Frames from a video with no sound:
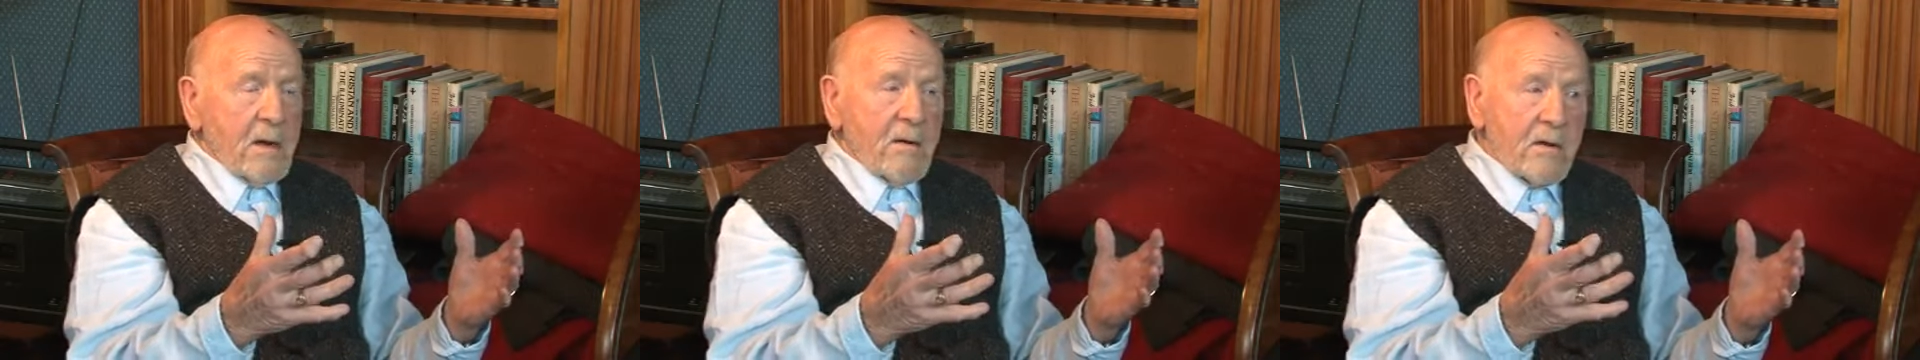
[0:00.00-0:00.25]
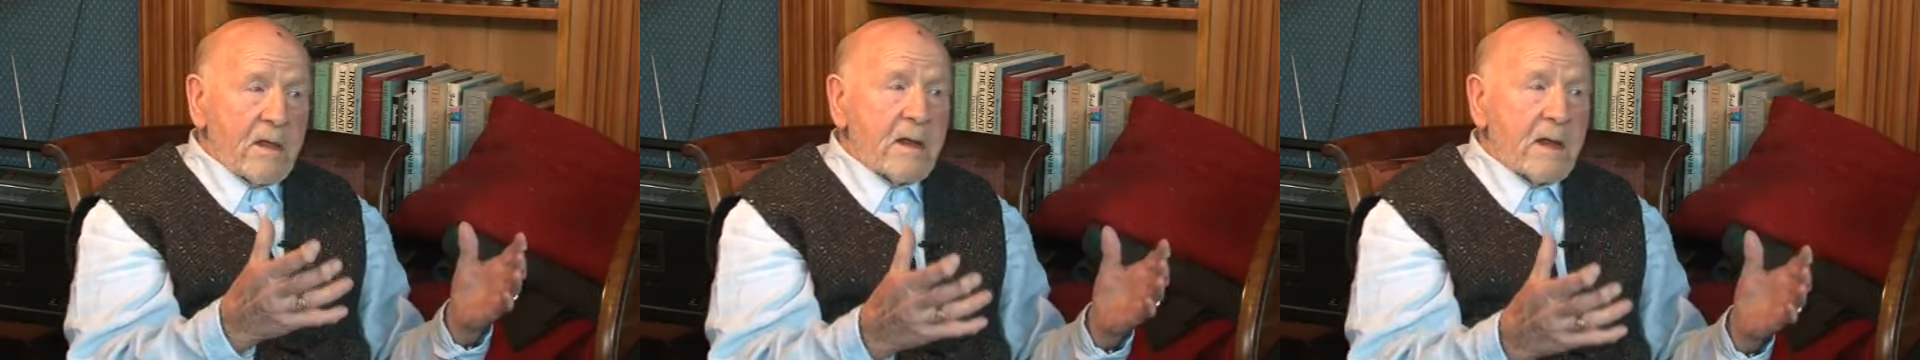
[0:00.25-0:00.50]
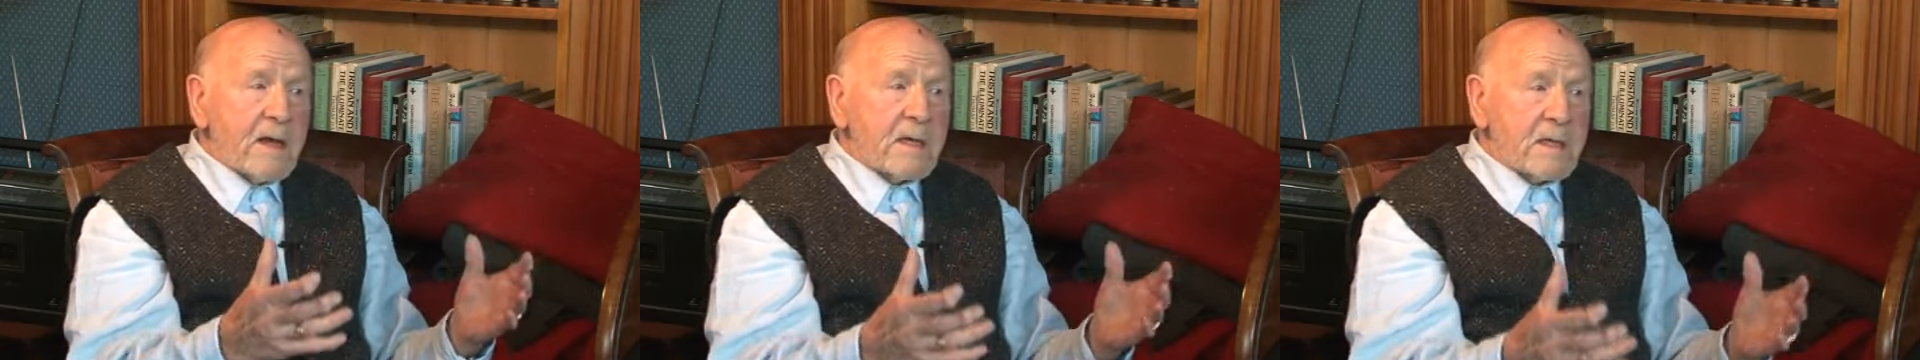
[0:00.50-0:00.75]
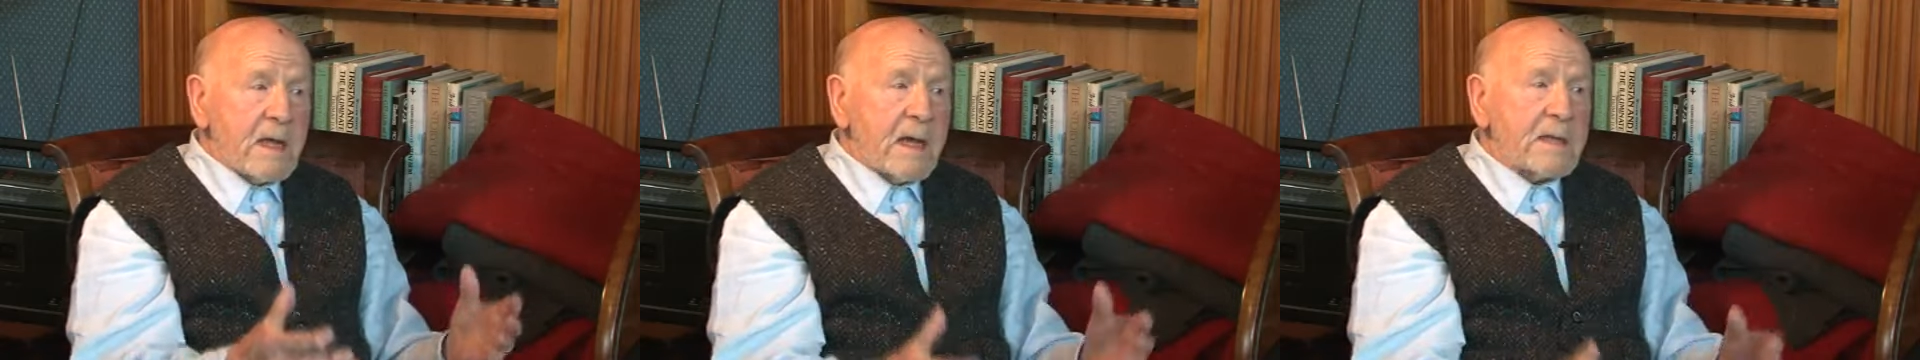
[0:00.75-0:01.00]
rather
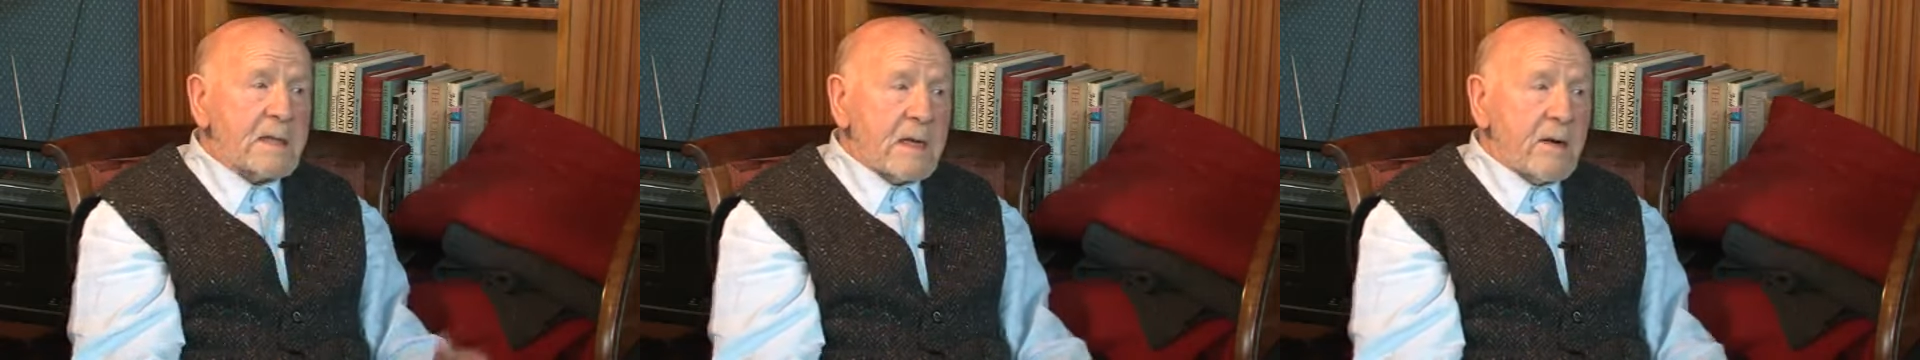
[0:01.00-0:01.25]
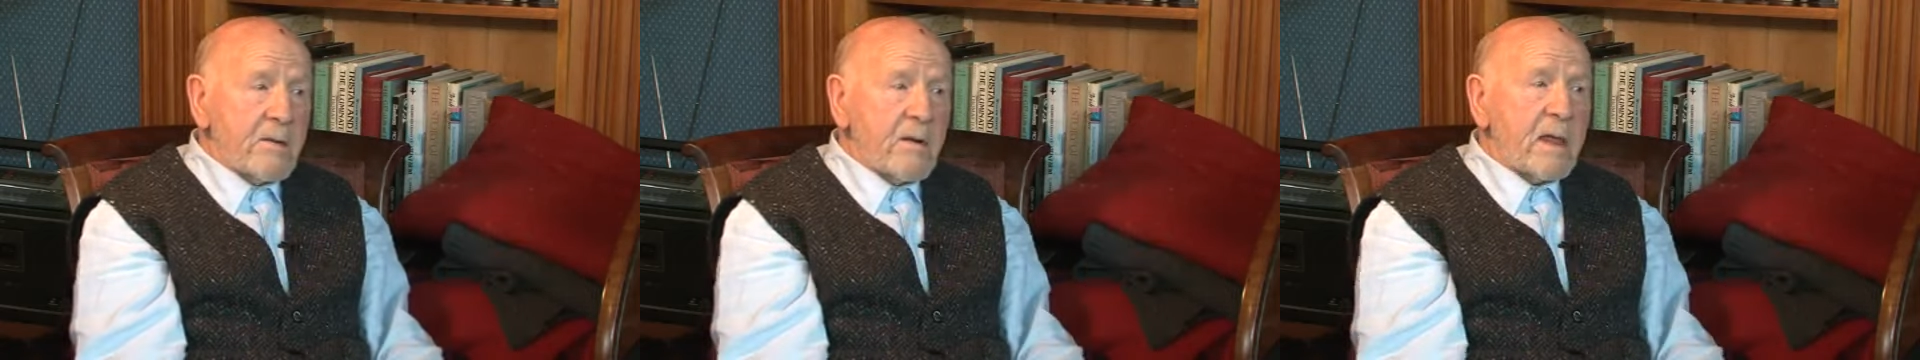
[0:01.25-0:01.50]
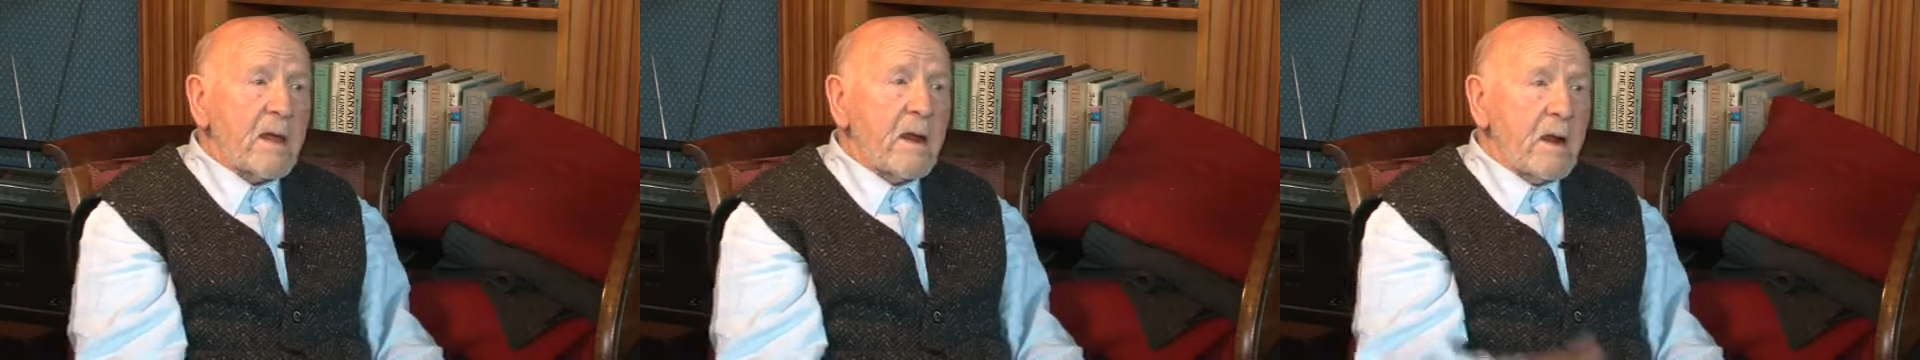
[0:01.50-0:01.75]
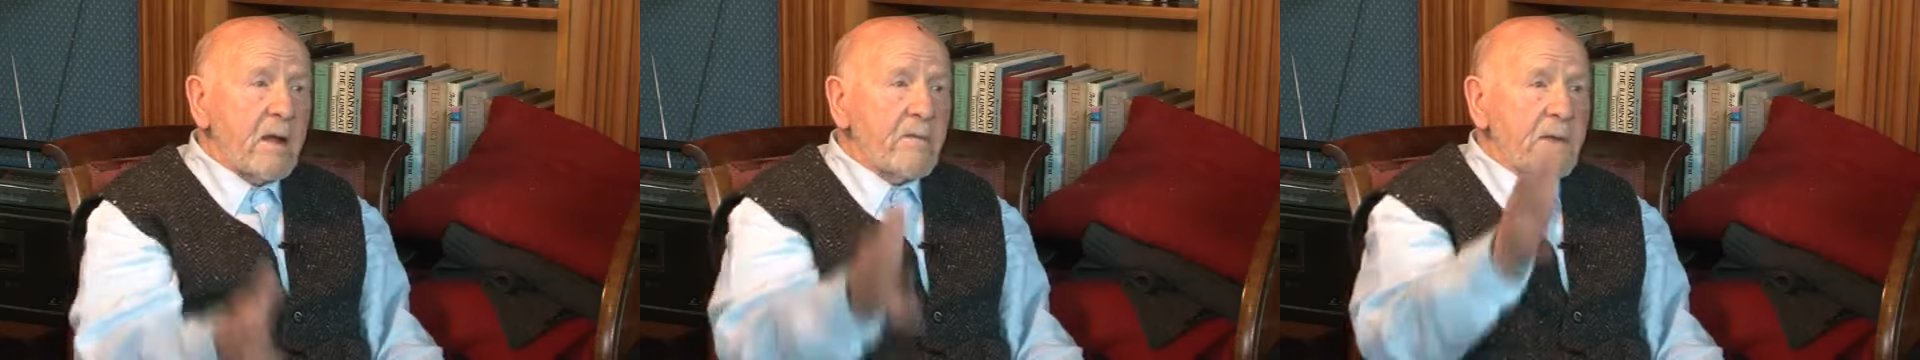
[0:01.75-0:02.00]
nice, rather
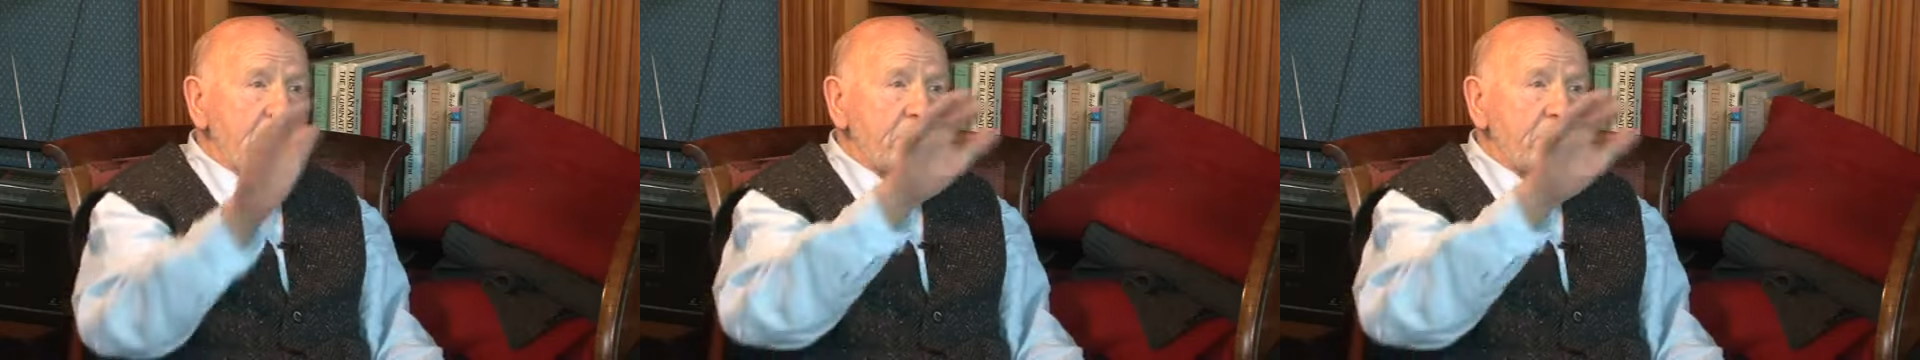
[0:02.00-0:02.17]
lovely,